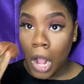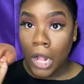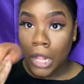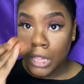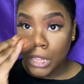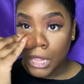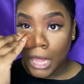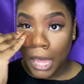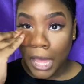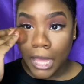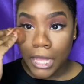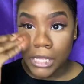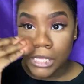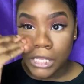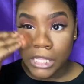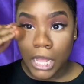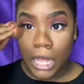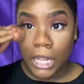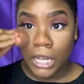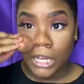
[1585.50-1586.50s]
that it's
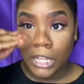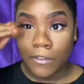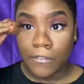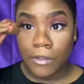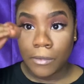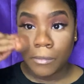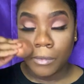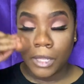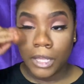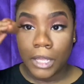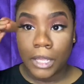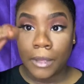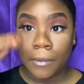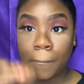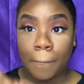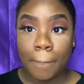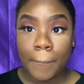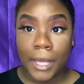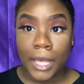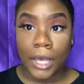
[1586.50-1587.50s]
not leaving me
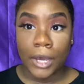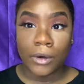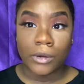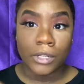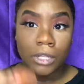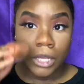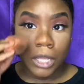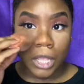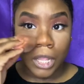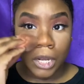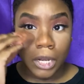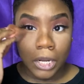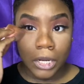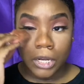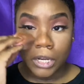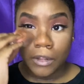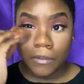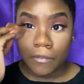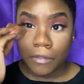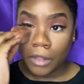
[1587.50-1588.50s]
pale looking
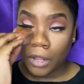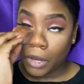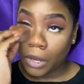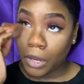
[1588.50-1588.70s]
underneath there,